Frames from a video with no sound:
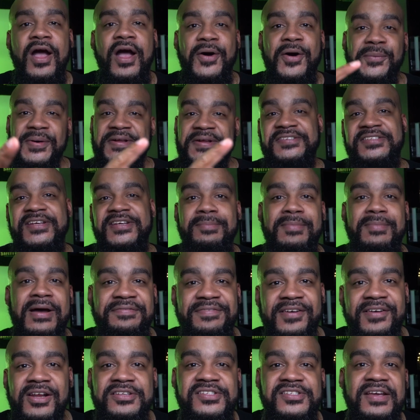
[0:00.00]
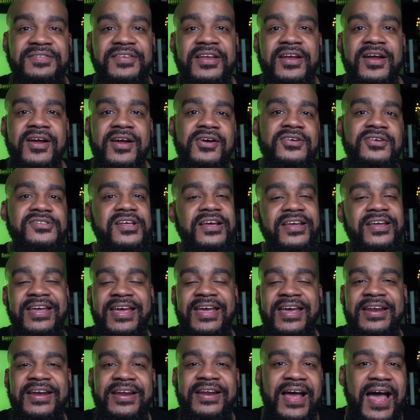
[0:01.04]
What's up, my fellow safety heroes?
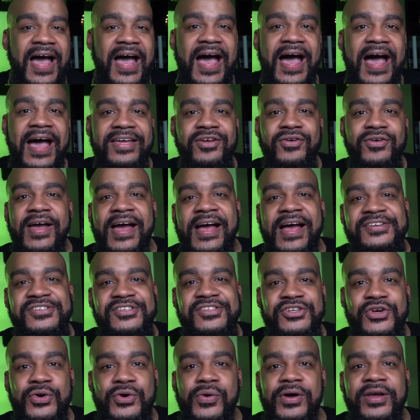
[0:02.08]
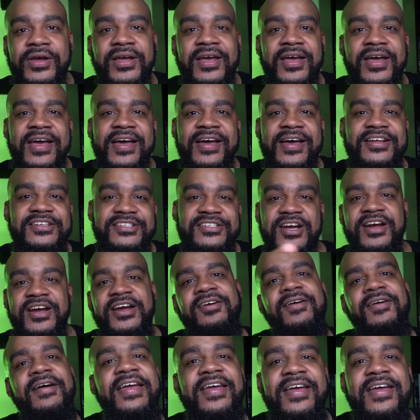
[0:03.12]
Again, how are you guys doing? Terry
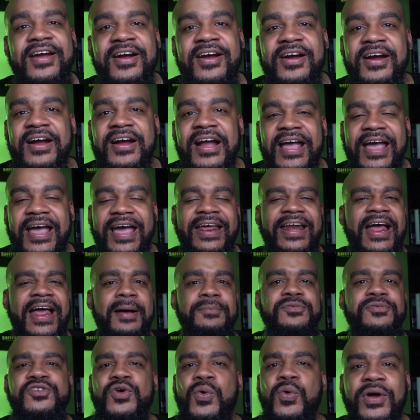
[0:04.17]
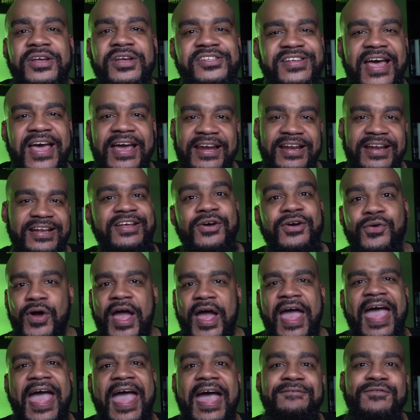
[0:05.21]
Gray here, and I'm so excited to
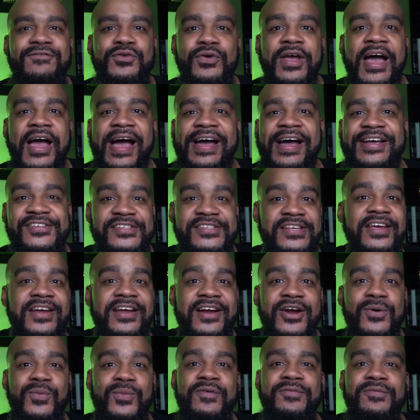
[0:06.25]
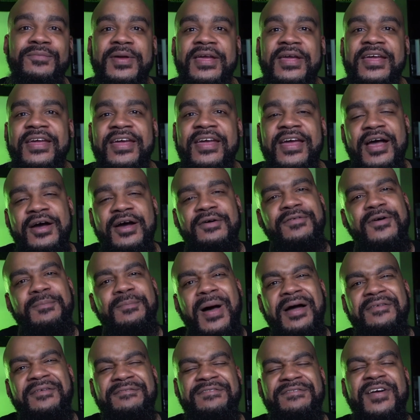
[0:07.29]
have you guys here with me for
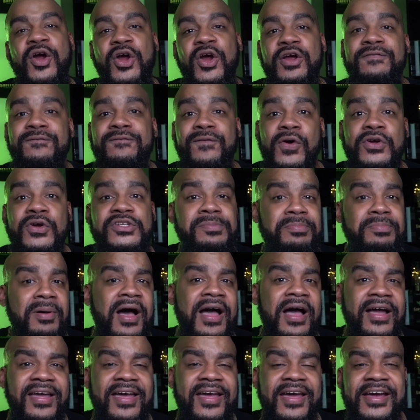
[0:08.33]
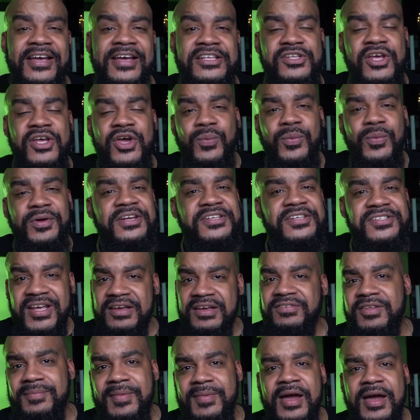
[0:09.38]
my very first podcast with the
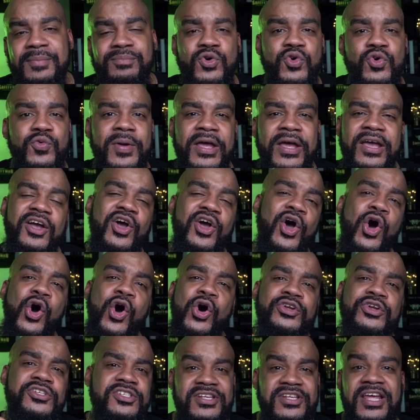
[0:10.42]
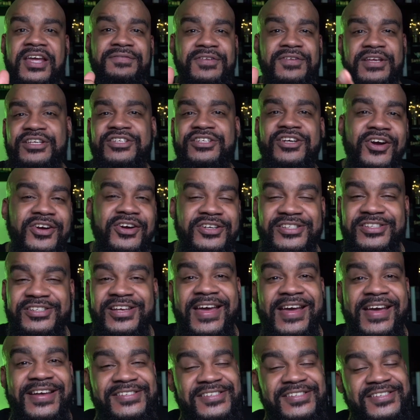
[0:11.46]
Safety Man Movement called Safety Church.
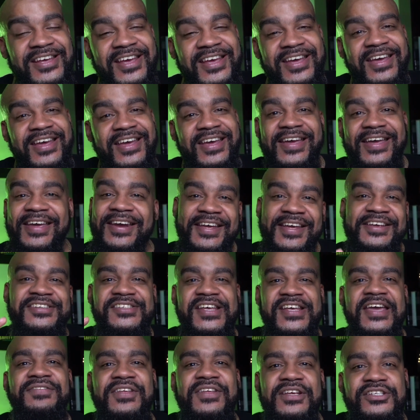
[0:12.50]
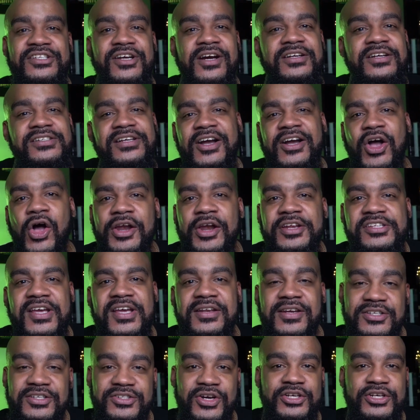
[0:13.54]
Yes, it is Safety Church. I call it
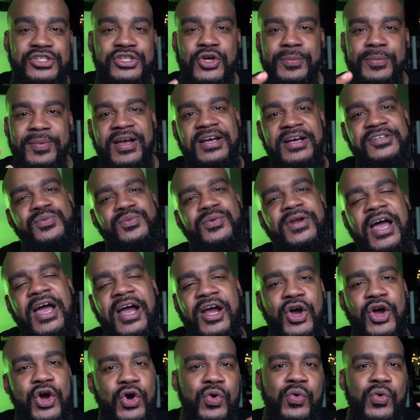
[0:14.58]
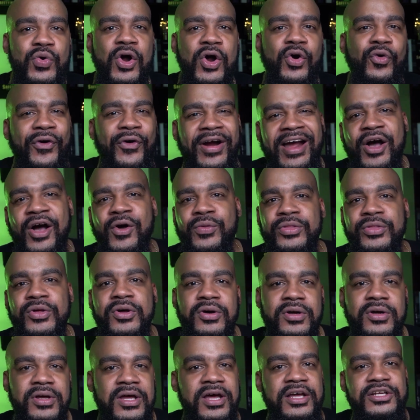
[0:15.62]
Safety Church, you know, because when I go around the
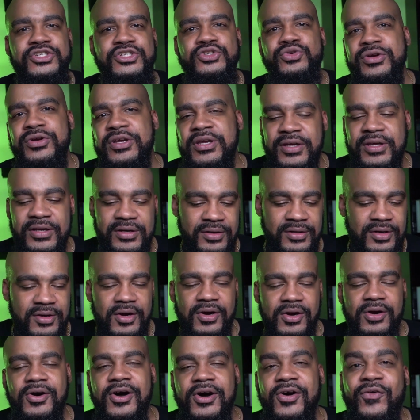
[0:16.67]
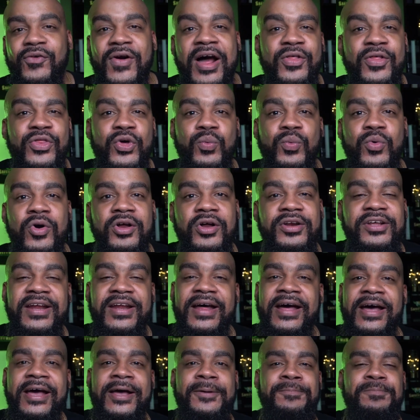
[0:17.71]
country and or around the world and
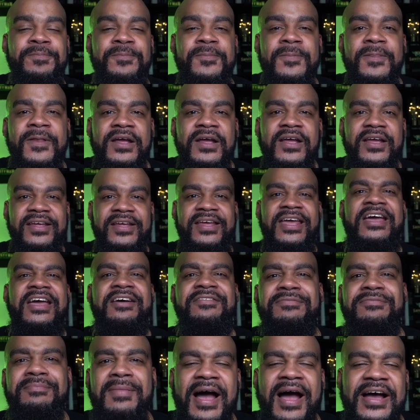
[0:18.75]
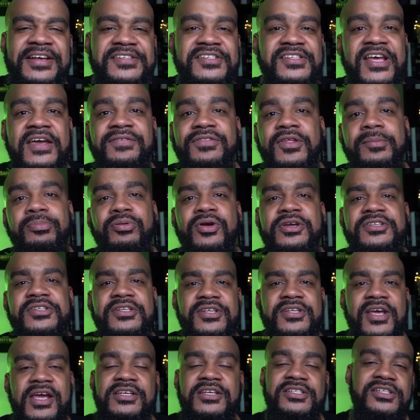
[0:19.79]
I give my safety
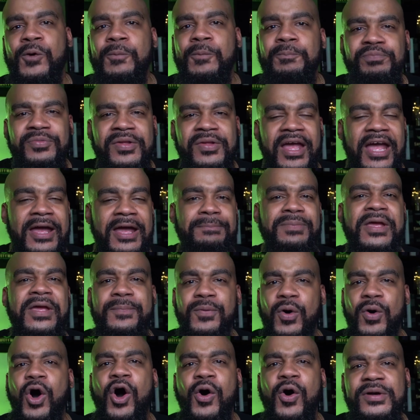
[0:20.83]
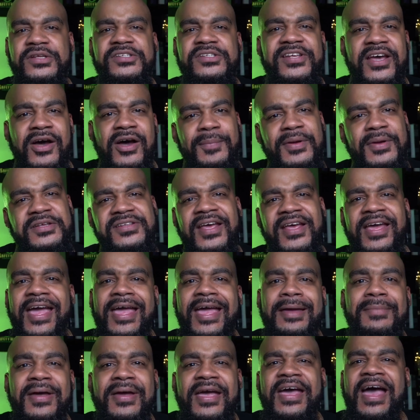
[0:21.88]
presentation, and people always tell me and say, hey,
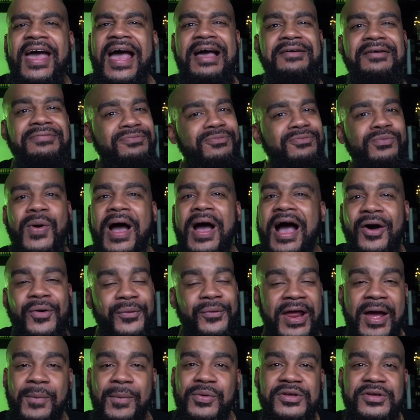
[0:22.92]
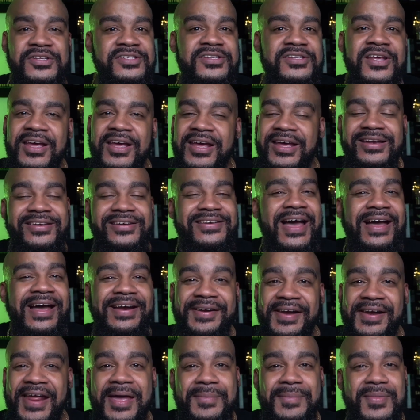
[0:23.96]
man, wow, that was
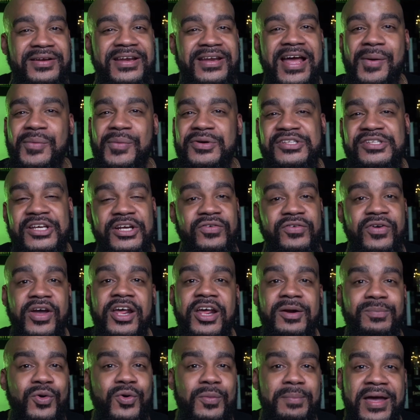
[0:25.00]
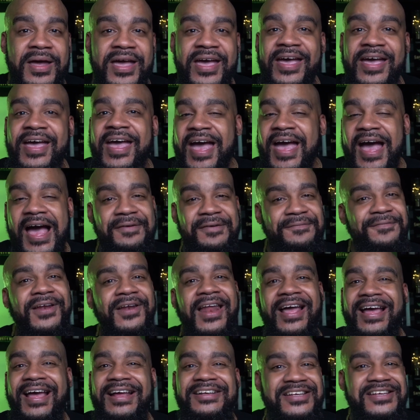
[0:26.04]
dynamic. That was incredible, man. I feel
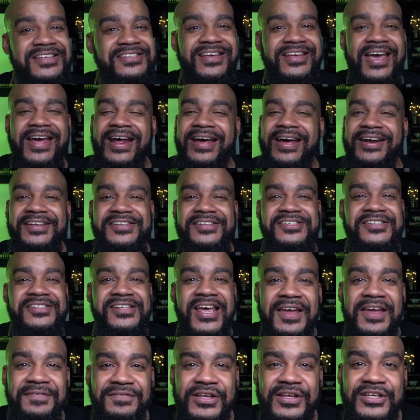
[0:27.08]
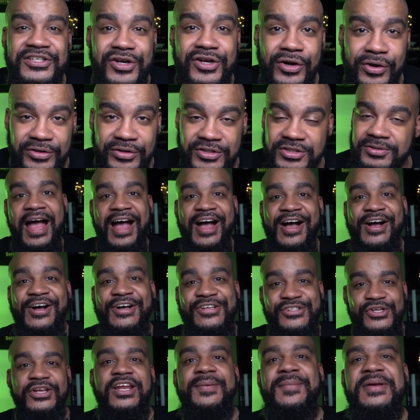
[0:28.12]
like I just got out of Safety Church.
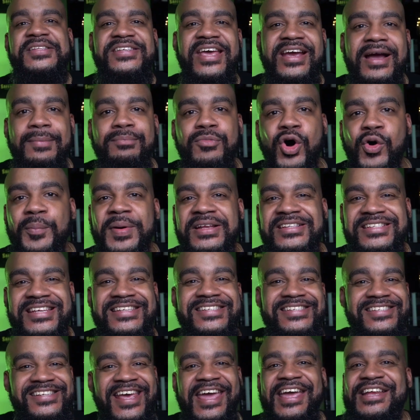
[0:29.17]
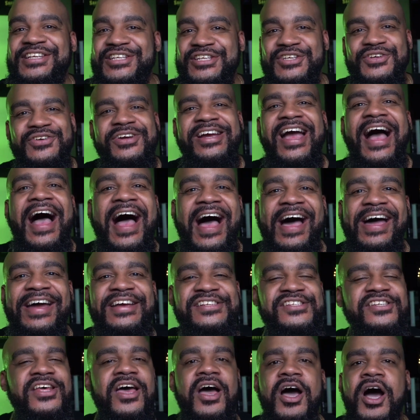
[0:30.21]
So let me take a moment to say to you
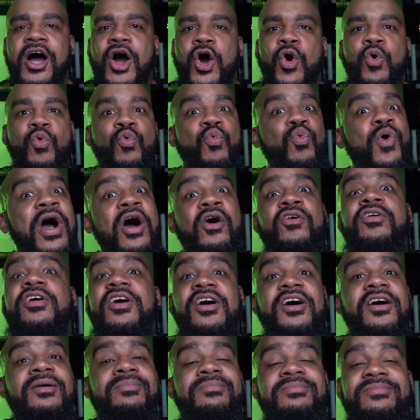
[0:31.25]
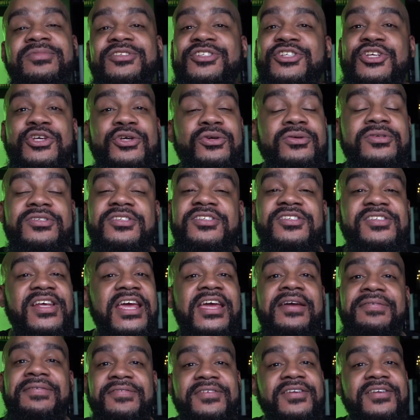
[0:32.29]
guys, welcome to
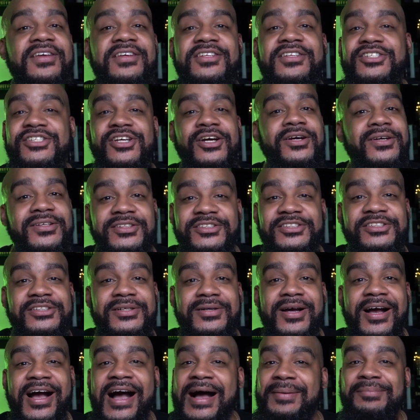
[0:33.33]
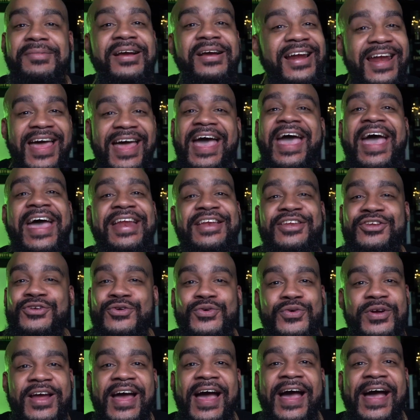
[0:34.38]
Safety Church. I'm glad
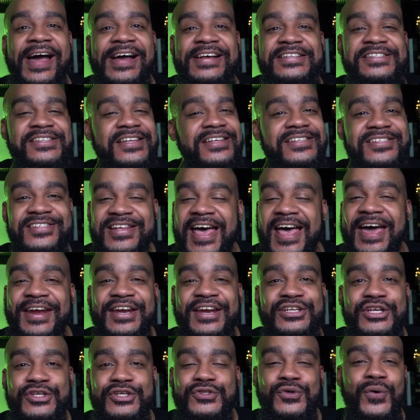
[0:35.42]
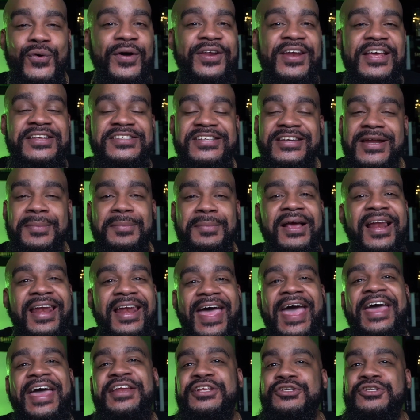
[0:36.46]
you guys decided to join us, and I'm
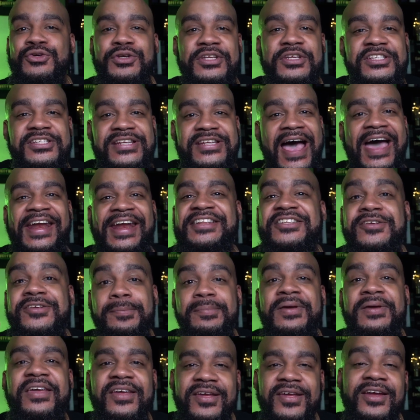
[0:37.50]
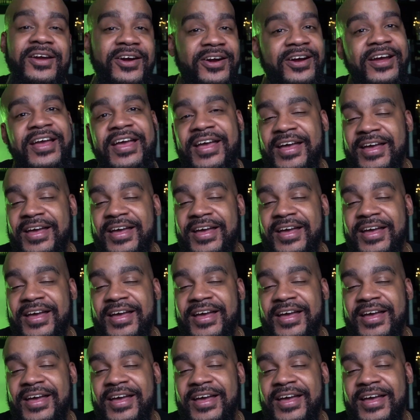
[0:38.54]
glad that you decided to be here.